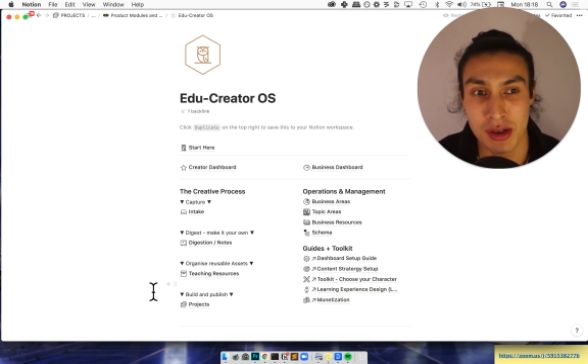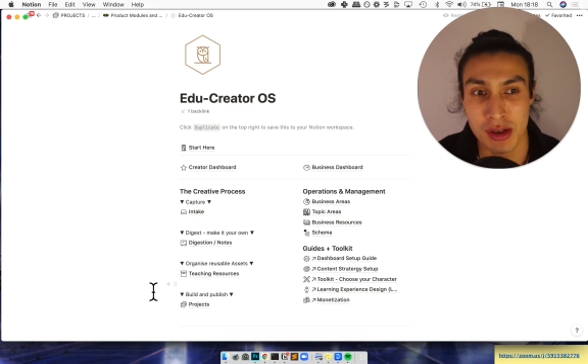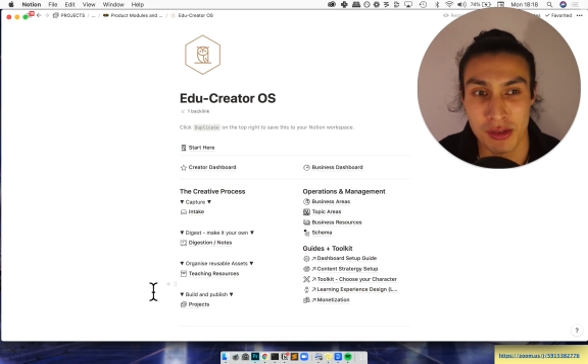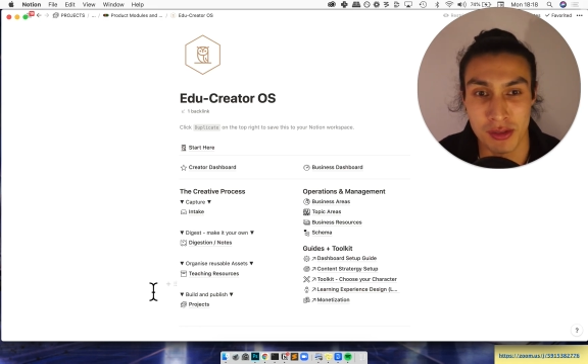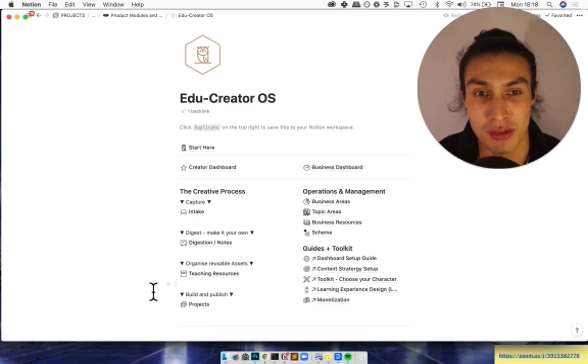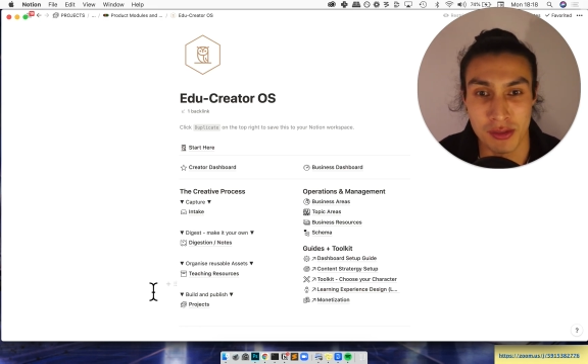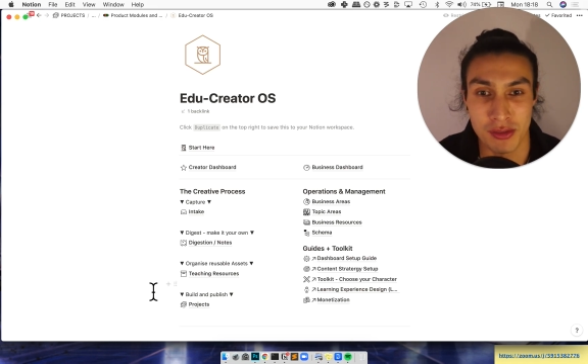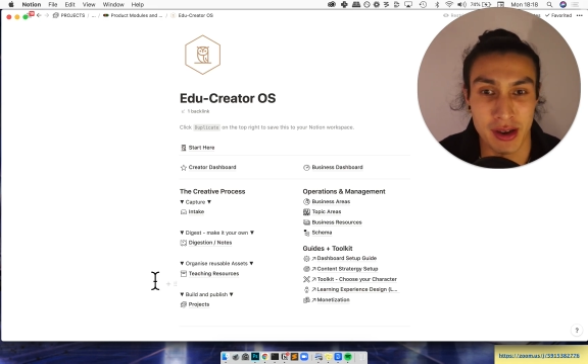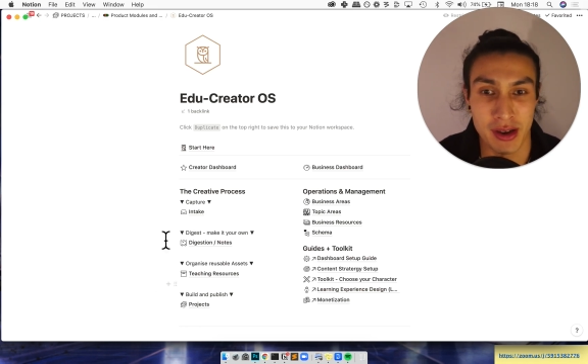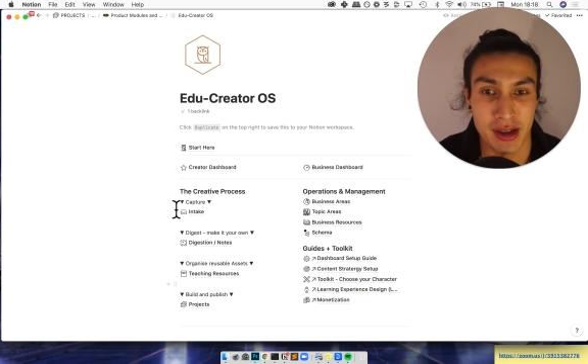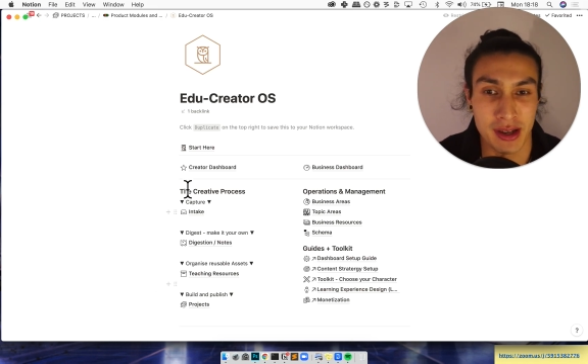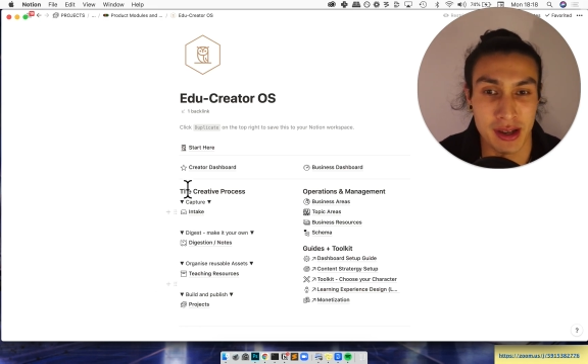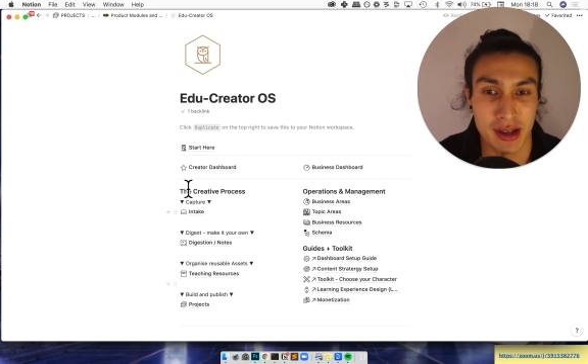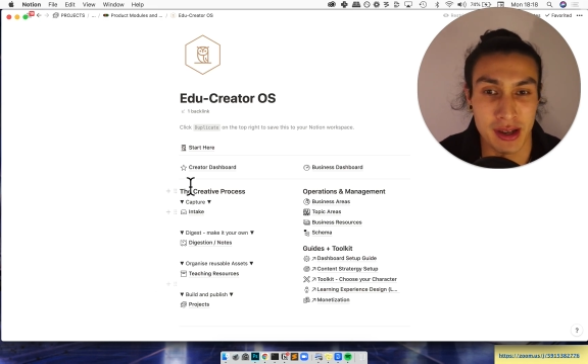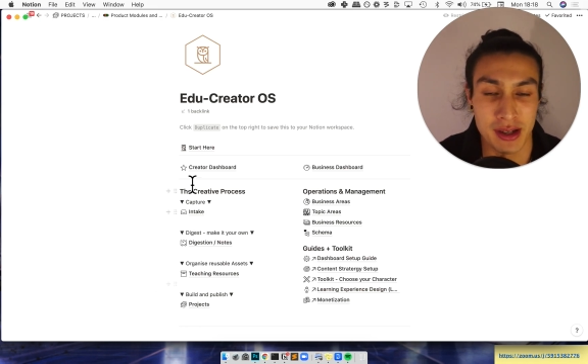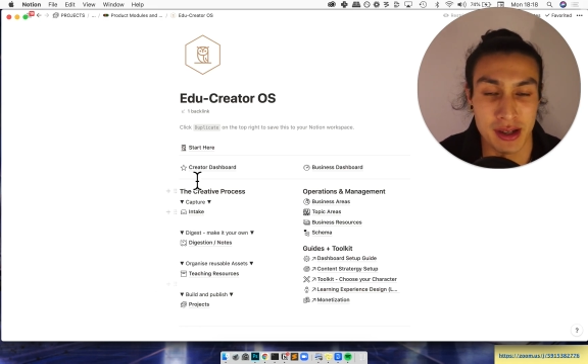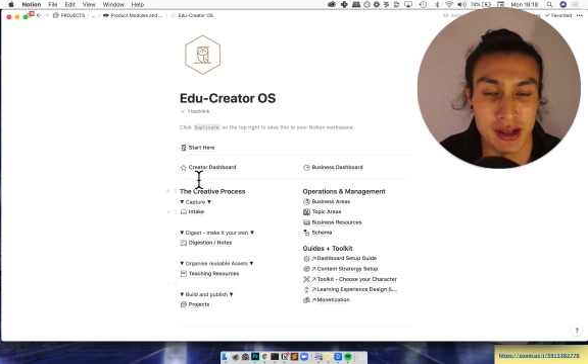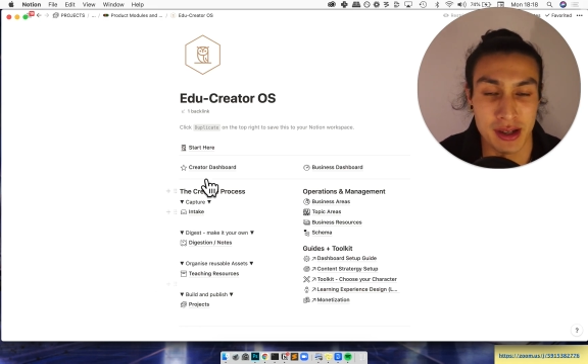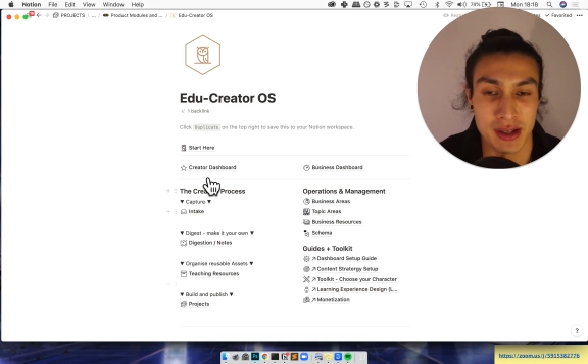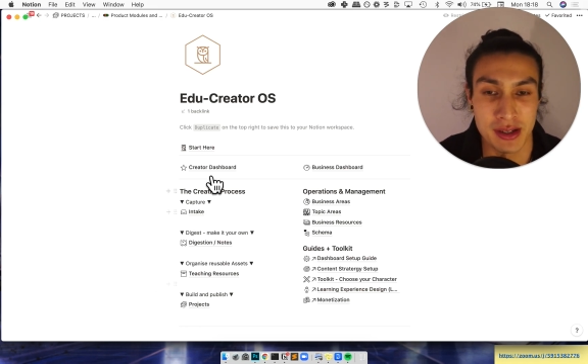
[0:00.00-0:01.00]
via
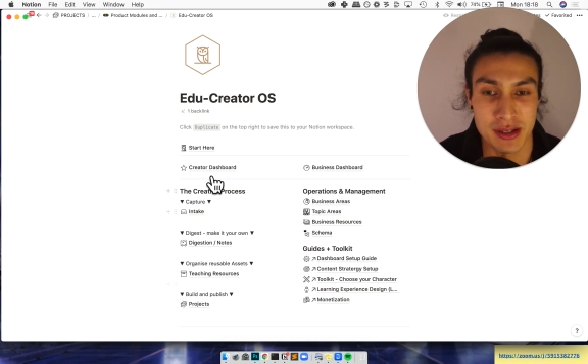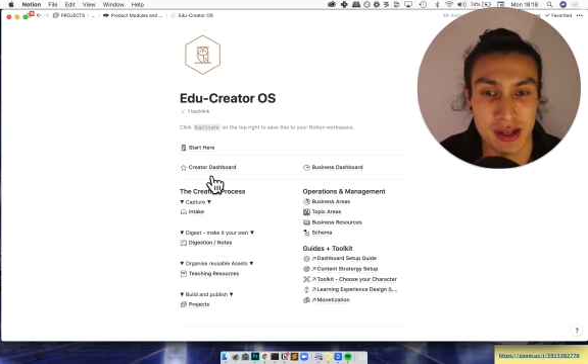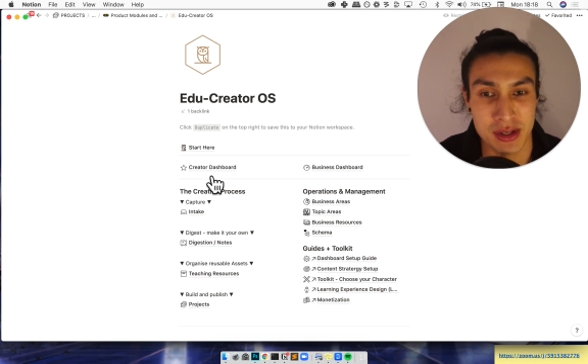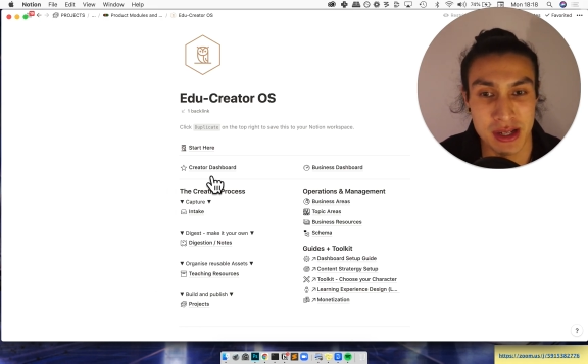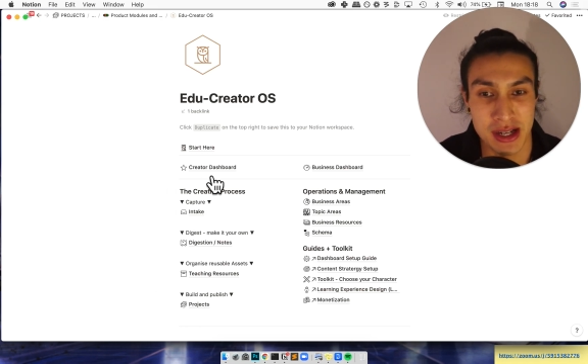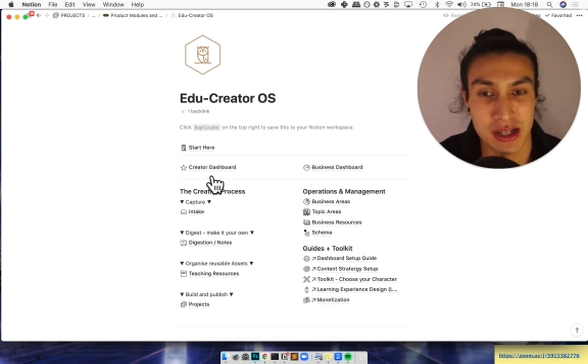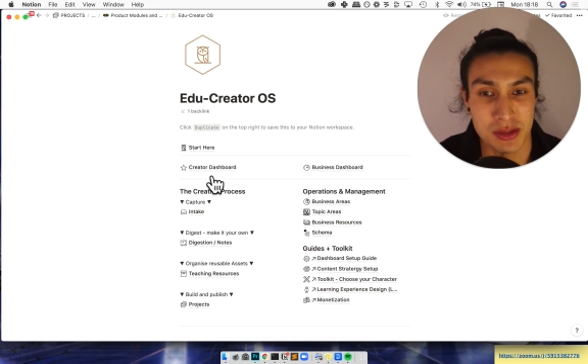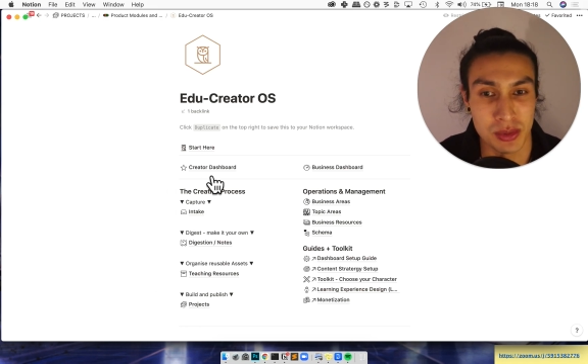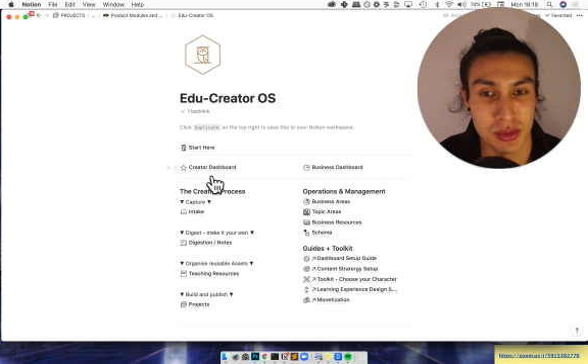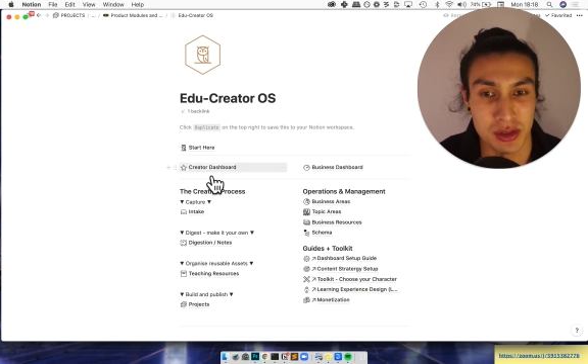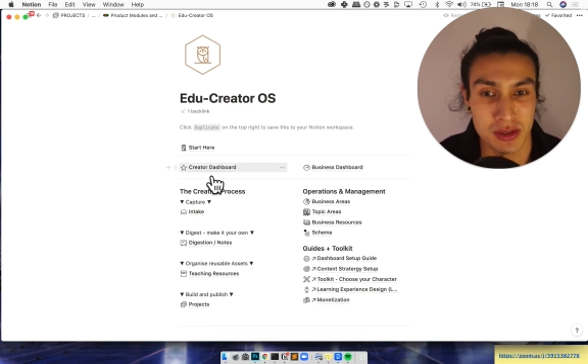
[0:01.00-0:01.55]
separate dashboards